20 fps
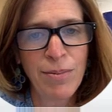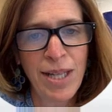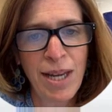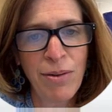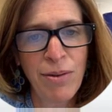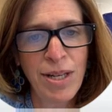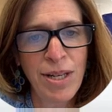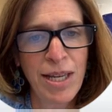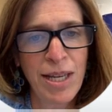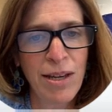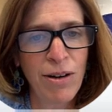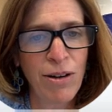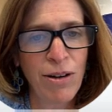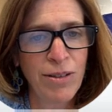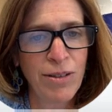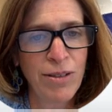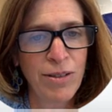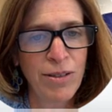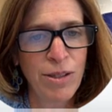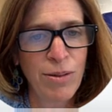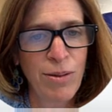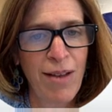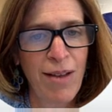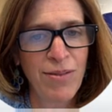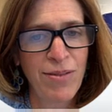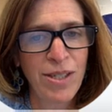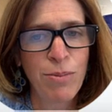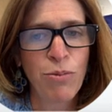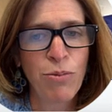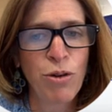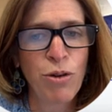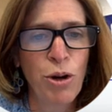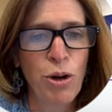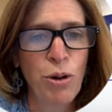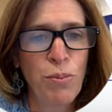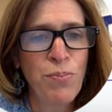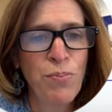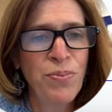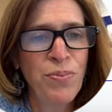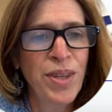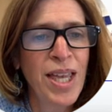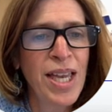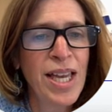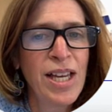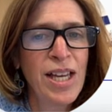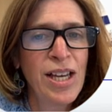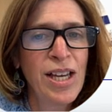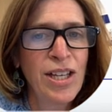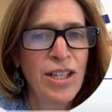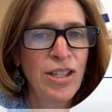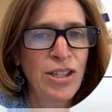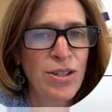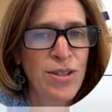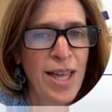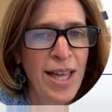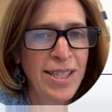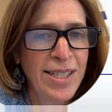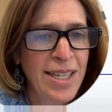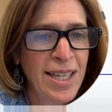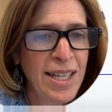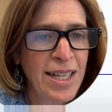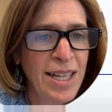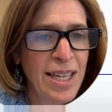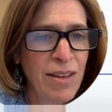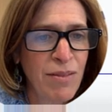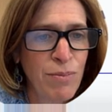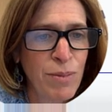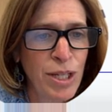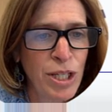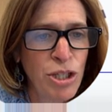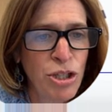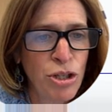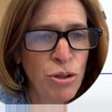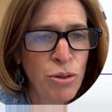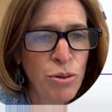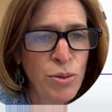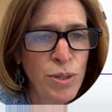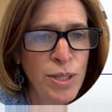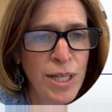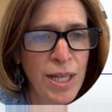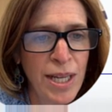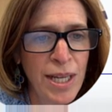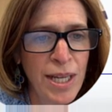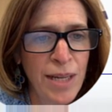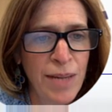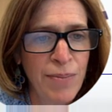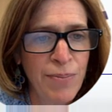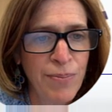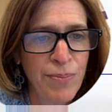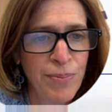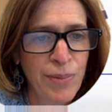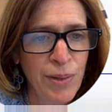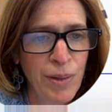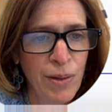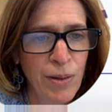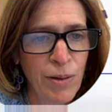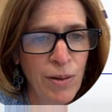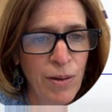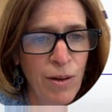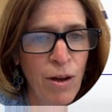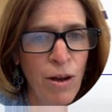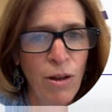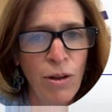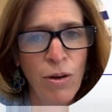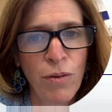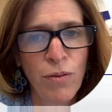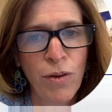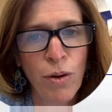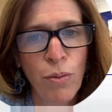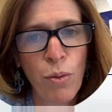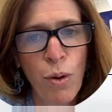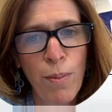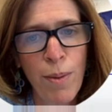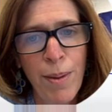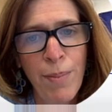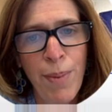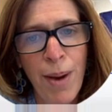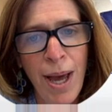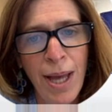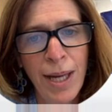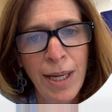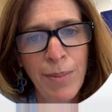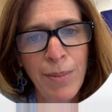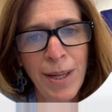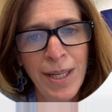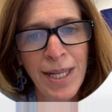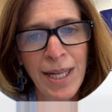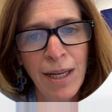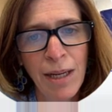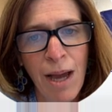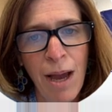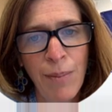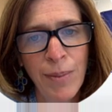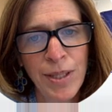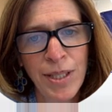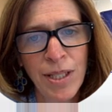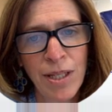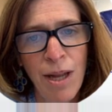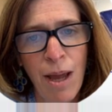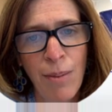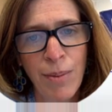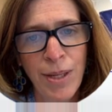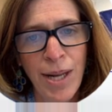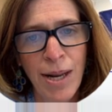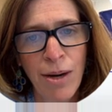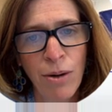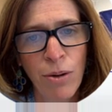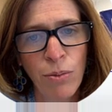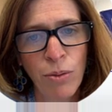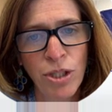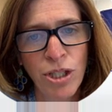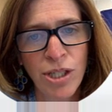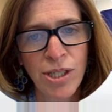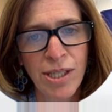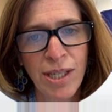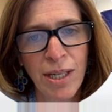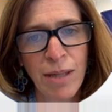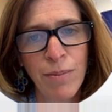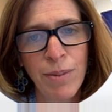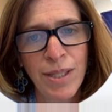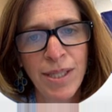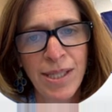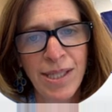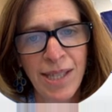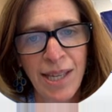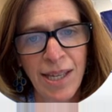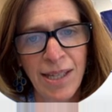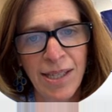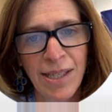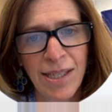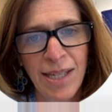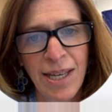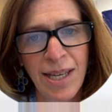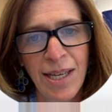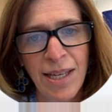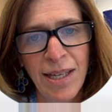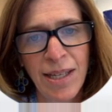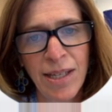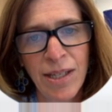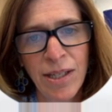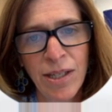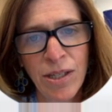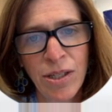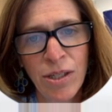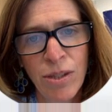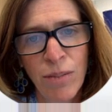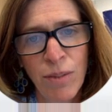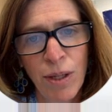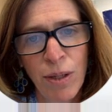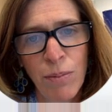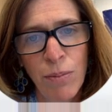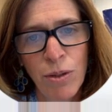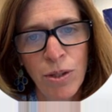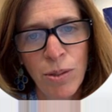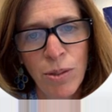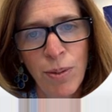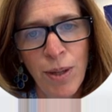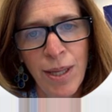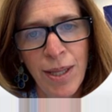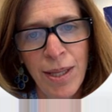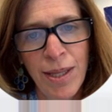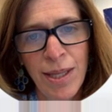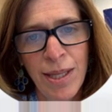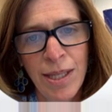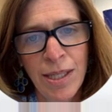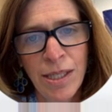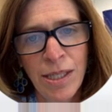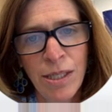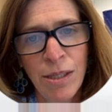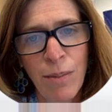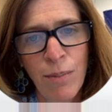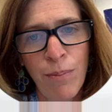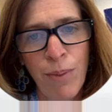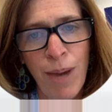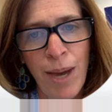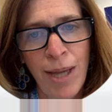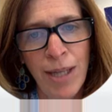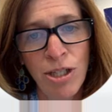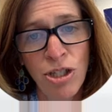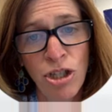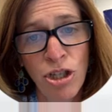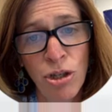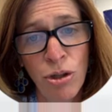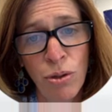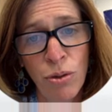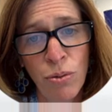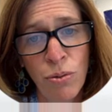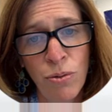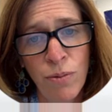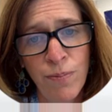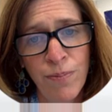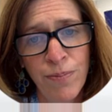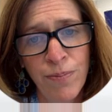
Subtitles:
down here, so I have some room. So that's going to give me 2d all over. Well, my bottom, I need a common denominator, which is going to be 60. So I'm going to multiply this by 2